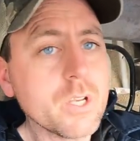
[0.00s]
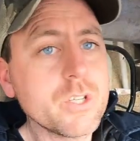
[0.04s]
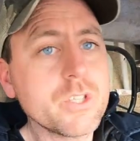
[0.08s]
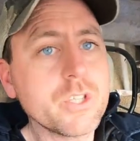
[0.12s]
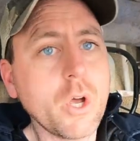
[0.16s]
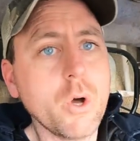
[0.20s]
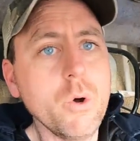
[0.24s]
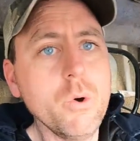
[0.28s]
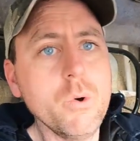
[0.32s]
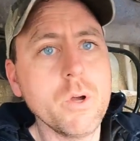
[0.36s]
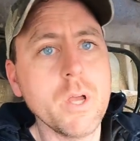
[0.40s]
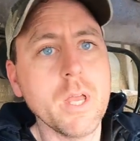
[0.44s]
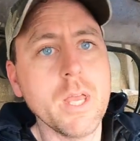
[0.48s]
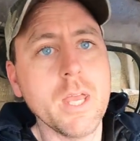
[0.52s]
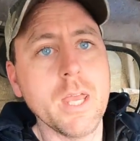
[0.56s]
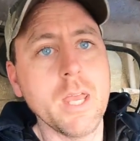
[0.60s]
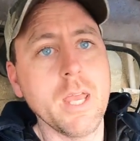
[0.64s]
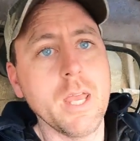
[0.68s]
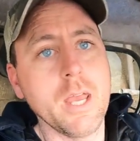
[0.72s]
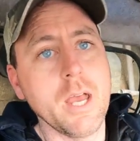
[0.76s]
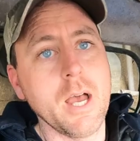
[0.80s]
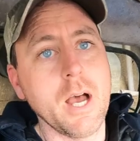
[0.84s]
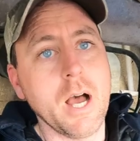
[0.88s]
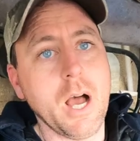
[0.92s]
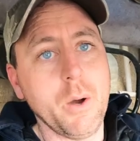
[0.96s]
So
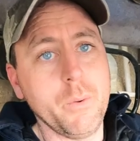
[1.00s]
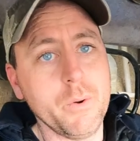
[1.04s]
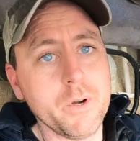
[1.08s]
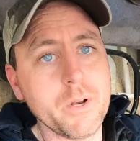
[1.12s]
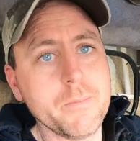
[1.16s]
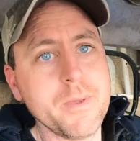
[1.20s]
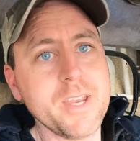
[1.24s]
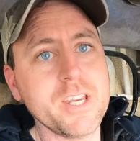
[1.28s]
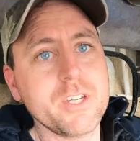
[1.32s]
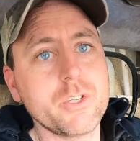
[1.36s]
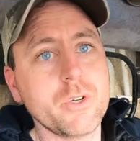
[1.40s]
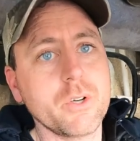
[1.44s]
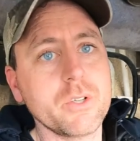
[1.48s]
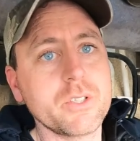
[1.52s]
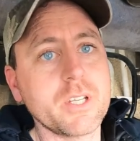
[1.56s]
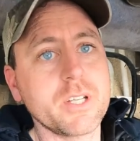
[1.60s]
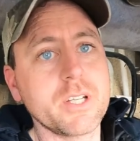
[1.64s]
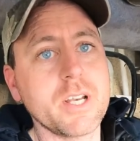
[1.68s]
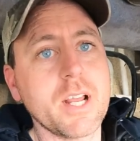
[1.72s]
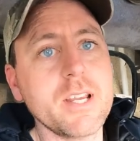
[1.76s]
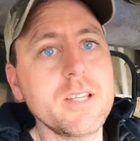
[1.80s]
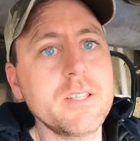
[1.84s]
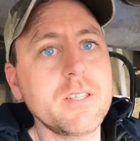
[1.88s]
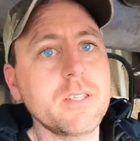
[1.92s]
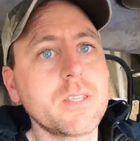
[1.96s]
I want to make sure it's
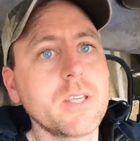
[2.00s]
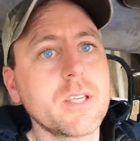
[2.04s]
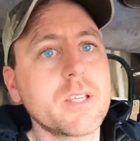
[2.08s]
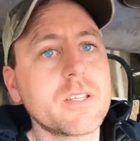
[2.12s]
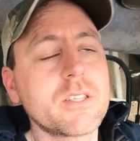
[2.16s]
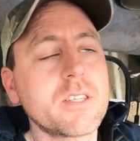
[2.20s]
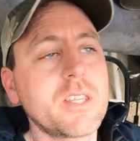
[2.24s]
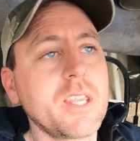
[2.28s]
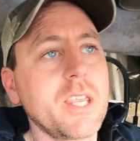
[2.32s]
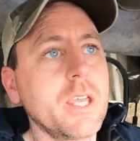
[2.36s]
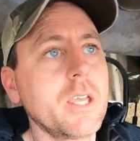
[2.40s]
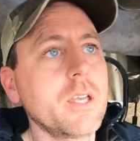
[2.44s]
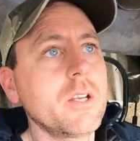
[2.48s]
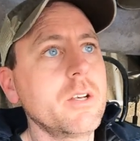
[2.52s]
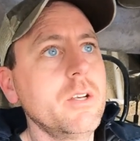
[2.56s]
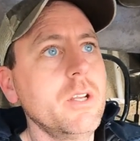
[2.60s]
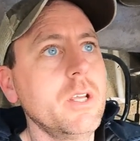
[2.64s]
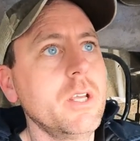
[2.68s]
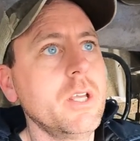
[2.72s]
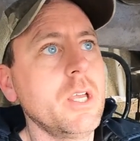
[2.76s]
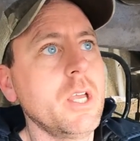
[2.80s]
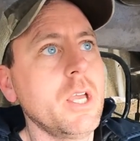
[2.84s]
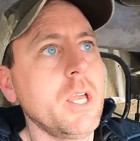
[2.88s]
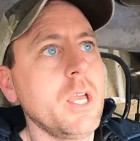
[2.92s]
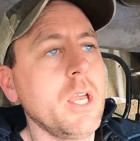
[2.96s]
a nice thick stand,
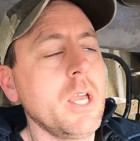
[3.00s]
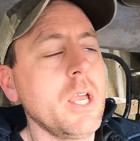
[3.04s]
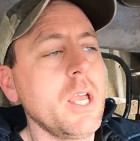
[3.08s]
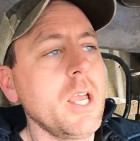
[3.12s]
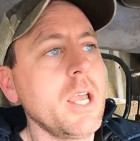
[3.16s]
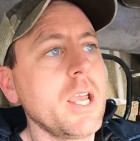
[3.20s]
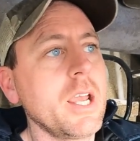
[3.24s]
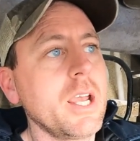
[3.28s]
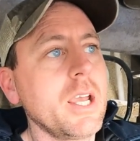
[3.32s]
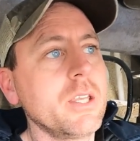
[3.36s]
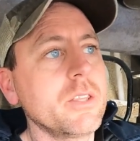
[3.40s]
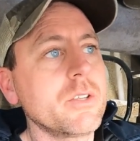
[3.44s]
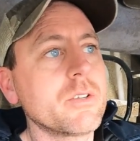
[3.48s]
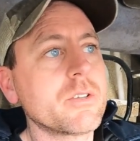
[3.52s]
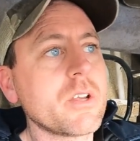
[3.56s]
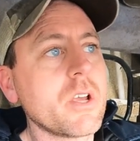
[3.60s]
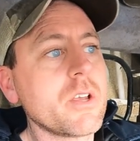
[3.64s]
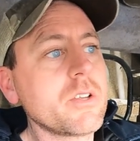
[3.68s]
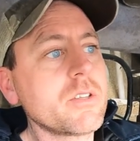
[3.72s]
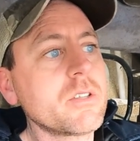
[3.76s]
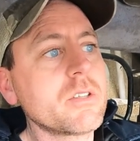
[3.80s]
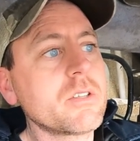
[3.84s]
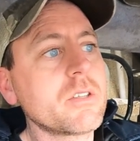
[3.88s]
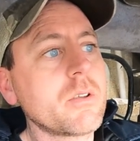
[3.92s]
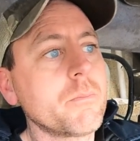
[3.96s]
and there's
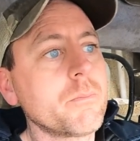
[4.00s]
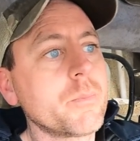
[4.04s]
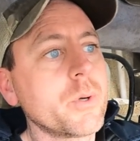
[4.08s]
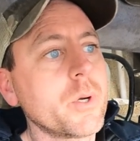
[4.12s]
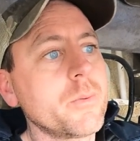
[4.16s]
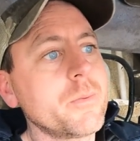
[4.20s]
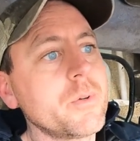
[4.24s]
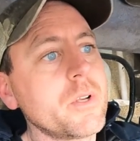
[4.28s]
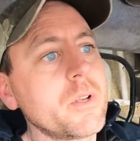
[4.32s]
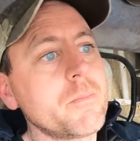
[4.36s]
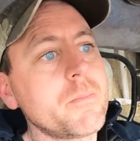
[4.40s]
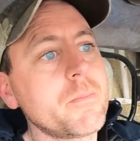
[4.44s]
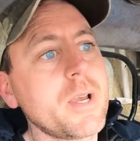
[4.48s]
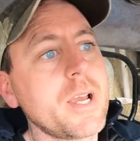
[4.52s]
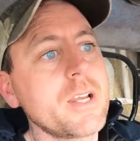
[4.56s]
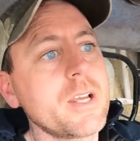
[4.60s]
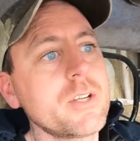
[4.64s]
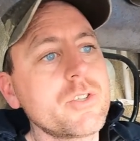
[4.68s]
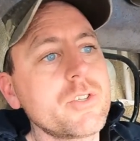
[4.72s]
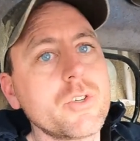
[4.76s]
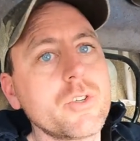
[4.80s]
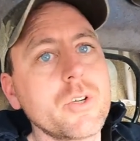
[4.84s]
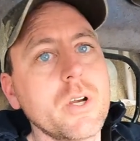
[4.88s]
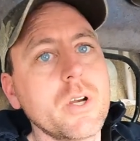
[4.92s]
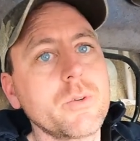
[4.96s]
also some permanent
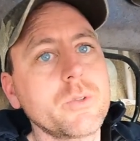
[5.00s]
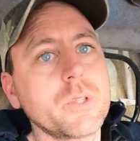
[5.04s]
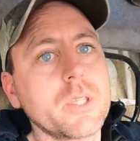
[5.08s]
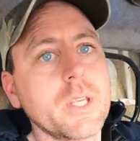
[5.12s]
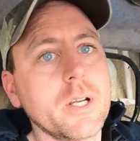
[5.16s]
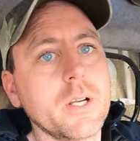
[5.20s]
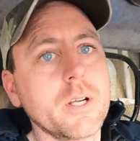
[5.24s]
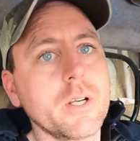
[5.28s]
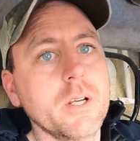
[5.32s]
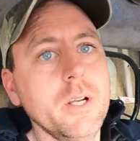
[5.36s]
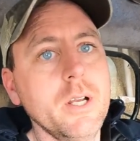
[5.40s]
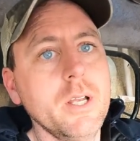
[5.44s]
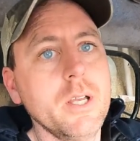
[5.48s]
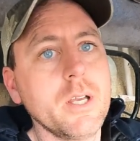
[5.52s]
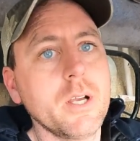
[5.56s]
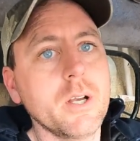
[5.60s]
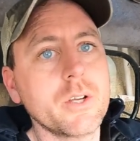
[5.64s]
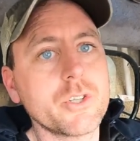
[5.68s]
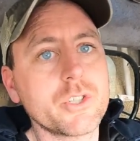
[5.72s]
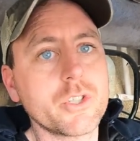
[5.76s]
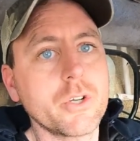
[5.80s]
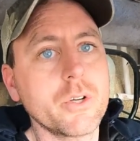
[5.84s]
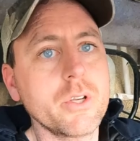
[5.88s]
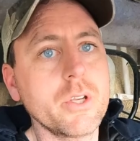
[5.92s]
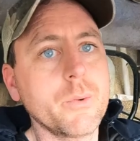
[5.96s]
pasture out there.
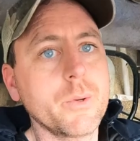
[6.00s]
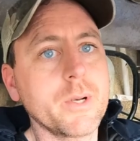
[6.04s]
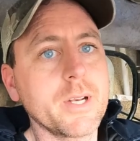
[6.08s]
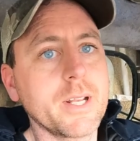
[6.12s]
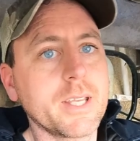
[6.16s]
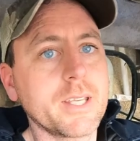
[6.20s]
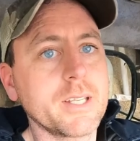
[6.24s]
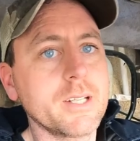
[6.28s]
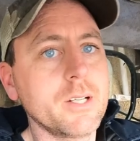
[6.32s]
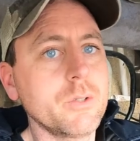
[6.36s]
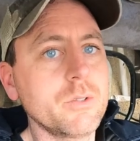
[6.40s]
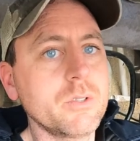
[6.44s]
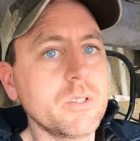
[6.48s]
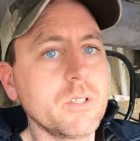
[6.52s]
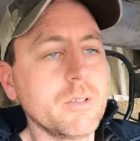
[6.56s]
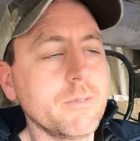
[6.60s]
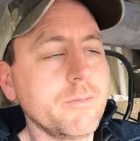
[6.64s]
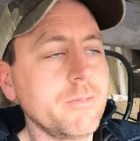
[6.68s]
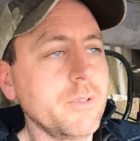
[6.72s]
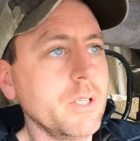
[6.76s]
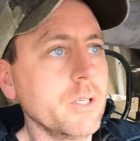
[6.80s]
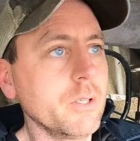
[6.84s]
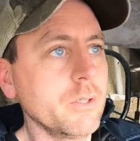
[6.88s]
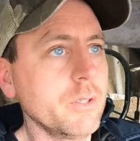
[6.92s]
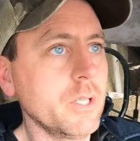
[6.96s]
I'll show you when I get out to the
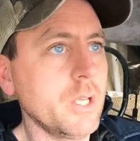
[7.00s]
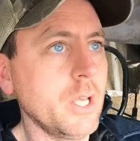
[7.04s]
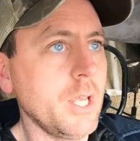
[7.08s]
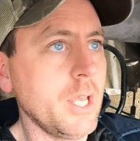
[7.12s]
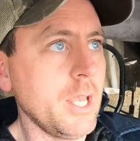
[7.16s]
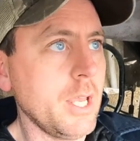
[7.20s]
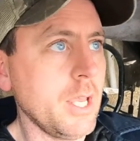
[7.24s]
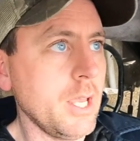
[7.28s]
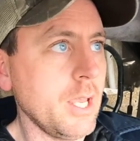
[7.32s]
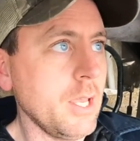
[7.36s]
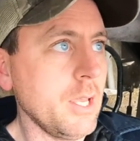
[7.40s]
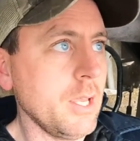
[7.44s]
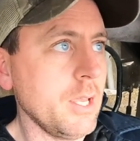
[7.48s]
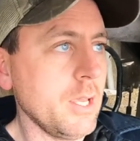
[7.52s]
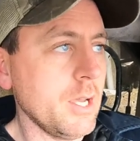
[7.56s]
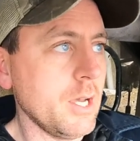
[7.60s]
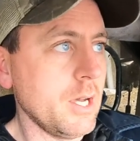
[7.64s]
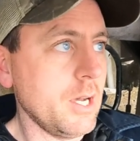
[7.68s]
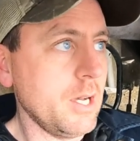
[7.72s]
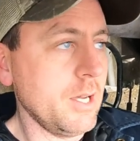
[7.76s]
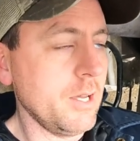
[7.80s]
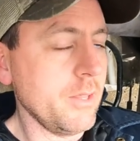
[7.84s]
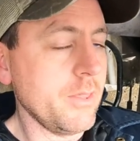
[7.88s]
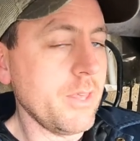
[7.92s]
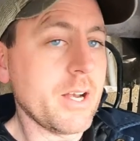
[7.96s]
field.
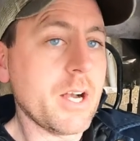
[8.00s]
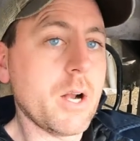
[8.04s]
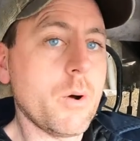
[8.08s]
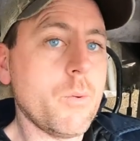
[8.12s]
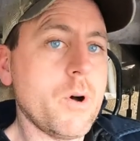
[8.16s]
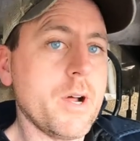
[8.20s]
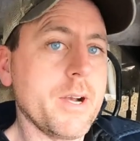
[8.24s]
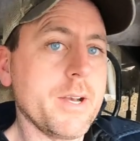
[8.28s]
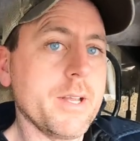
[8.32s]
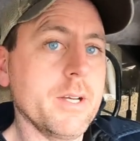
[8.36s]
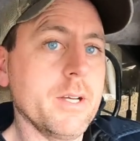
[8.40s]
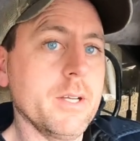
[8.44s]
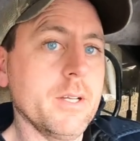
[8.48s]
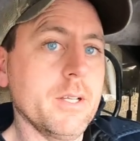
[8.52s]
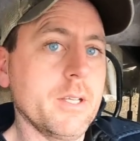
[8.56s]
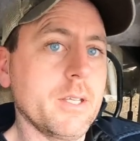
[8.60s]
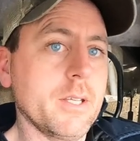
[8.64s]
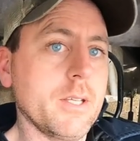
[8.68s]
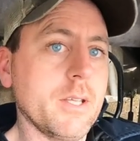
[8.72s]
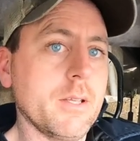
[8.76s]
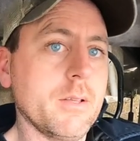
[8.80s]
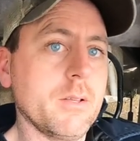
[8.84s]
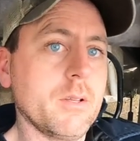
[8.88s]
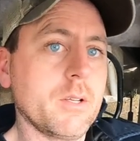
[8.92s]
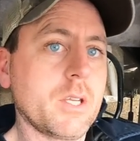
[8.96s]
Uh, that I want to
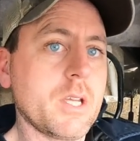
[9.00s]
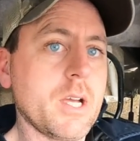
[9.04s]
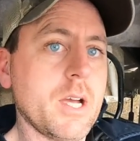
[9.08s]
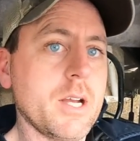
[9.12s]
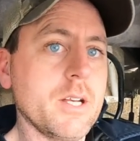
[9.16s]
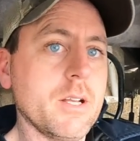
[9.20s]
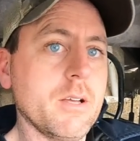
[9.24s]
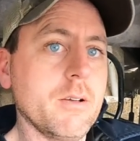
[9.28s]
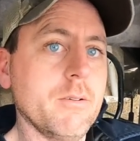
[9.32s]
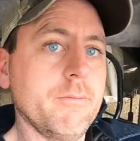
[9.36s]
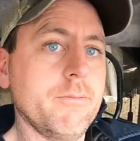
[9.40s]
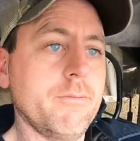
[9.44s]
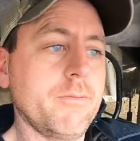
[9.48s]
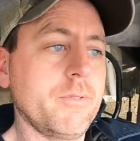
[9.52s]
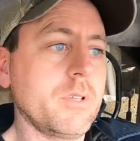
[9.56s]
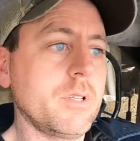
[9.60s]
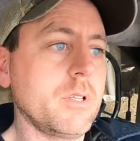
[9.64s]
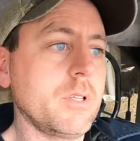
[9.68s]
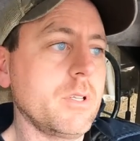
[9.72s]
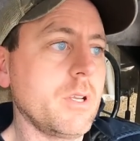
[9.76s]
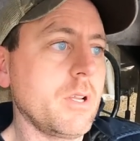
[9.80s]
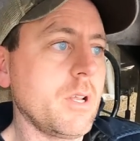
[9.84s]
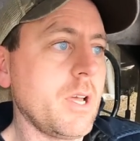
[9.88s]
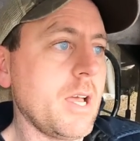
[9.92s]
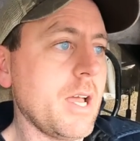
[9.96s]
kind of
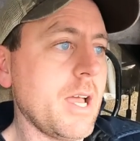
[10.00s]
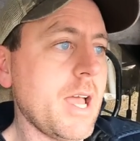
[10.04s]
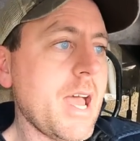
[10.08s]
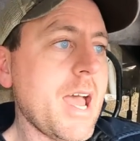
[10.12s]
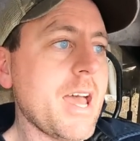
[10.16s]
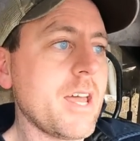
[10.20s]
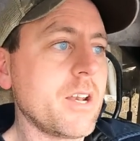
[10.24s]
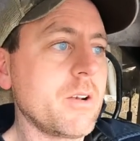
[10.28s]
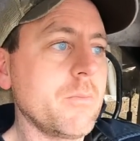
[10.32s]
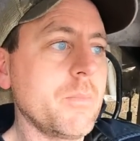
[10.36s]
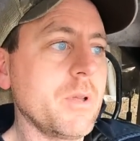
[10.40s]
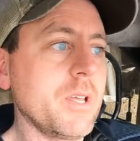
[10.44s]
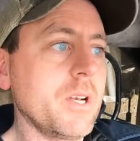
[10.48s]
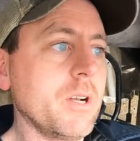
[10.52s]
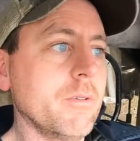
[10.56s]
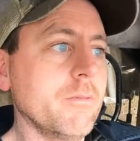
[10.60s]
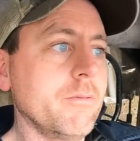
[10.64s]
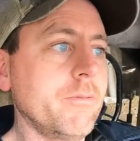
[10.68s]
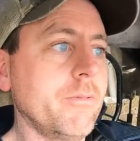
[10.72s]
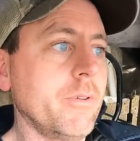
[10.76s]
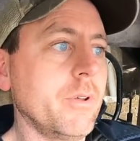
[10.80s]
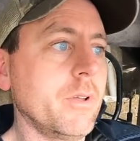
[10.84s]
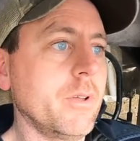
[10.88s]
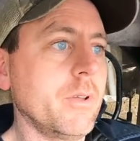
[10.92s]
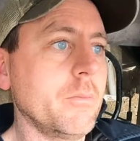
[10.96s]
uh, add a bit
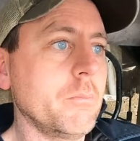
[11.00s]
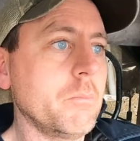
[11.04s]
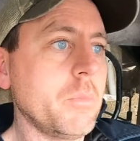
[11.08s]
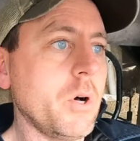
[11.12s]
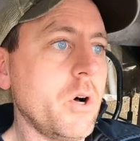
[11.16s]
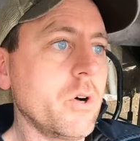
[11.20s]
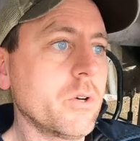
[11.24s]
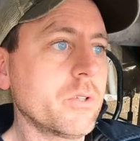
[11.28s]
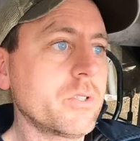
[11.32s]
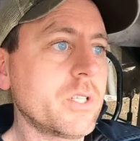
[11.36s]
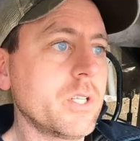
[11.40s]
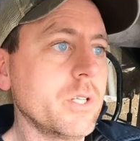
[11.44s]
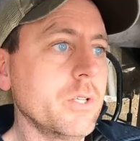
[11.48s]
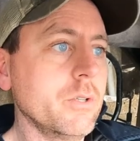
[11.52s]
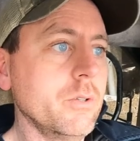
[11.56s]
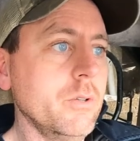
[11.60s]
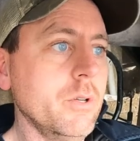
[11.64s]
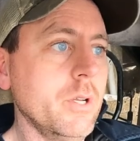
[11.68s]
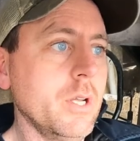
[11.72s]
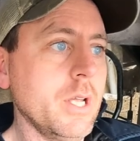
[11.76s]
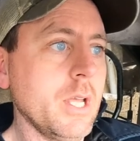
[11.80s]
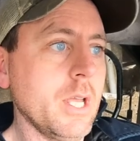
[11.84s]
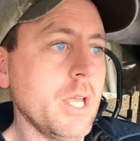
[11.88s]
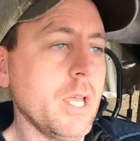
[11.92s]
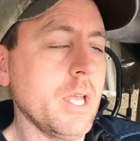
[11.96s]
of bulk to